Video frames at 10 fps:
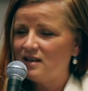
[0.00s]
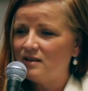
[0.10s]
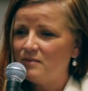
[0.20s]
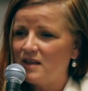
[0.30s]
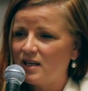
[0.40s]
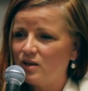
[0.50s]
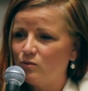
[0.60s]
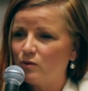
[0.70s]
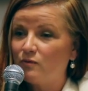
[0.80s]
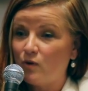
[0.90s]
They
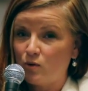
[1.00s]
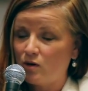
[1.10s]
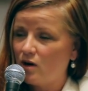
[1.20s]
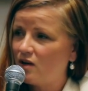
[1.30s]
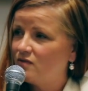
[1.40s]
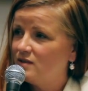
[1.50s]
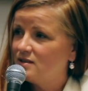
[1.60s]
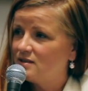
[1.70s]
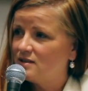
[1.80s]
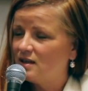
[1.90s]
can phone our
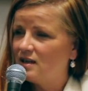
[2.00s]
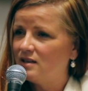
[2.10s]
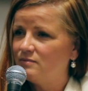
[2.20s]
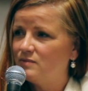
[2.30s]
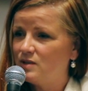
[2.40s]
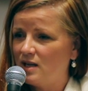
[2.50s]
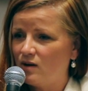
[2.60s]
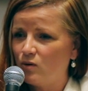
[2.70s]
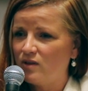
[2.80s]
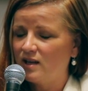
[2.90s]
office,
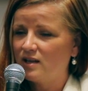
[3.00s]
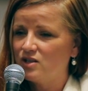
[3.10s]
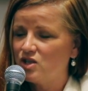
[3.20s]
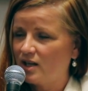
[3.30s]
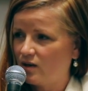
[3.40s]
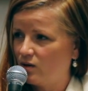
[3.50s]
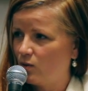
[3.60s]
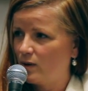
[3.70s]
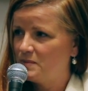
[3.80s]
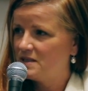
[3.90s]
or they can check out
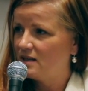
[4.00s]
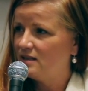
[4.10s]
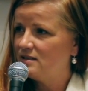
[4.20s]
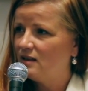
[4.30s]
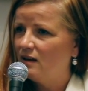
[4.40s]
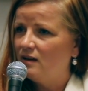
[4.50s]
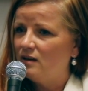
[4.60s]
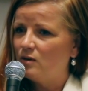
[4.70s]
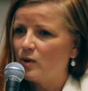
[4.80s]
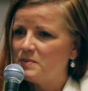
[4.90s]
our website.
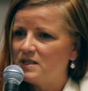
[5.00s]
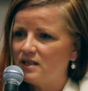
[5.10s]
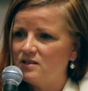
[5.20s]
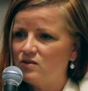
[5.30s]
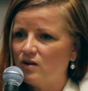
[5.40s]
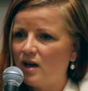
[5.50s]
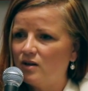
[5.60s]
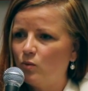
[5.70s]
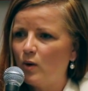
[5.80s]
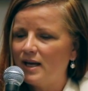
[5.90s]
Our website is
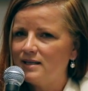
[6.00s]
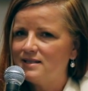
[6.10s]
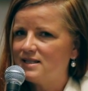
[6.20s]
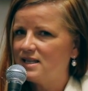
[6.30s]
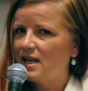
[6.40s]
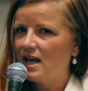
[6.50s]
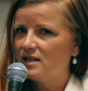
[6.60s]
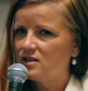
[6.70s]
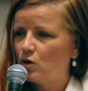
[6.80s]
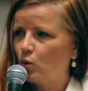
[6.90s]

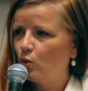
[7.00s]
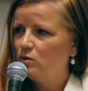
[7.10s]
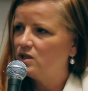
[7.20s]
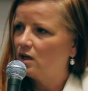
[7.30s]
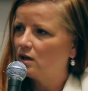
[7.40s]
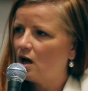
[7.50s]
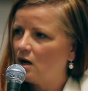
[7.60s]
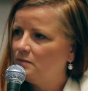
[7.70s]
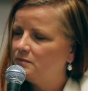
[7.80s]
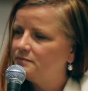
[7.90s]
unitedwaycso.com.